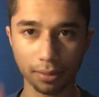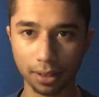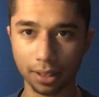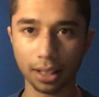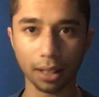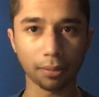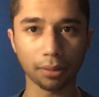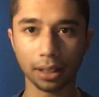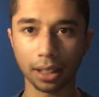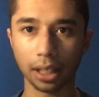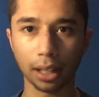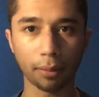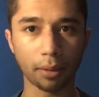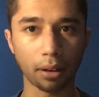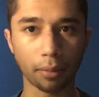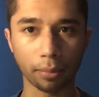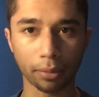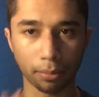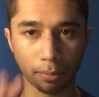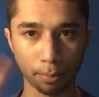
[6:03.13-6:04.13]
something
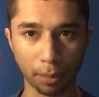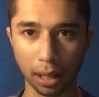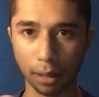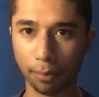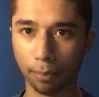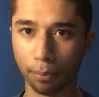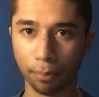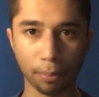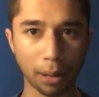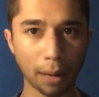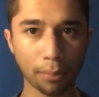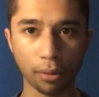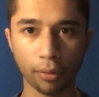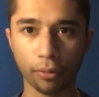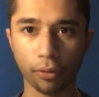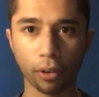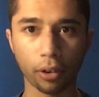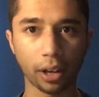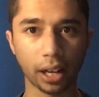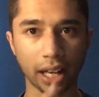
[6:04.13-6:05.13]
about being Papa
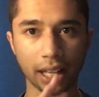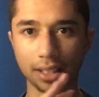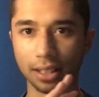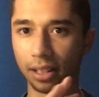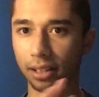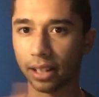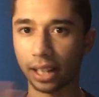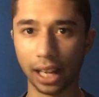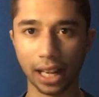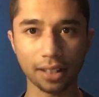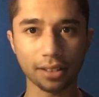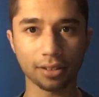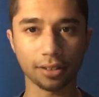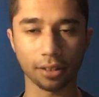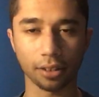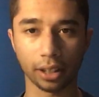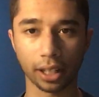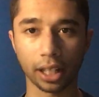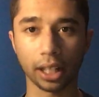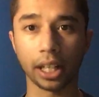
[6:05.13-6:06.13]
Fur isn't the
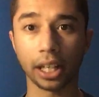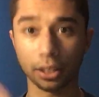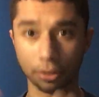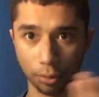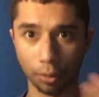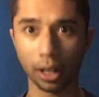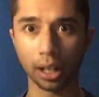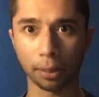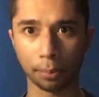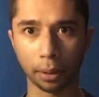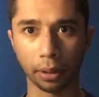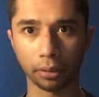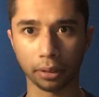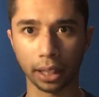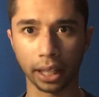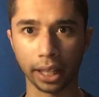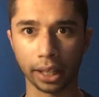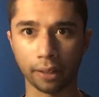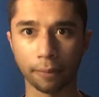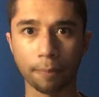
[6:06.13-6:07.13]
answer, and he's right about
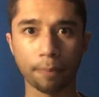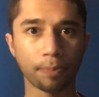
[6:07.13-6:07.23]
that.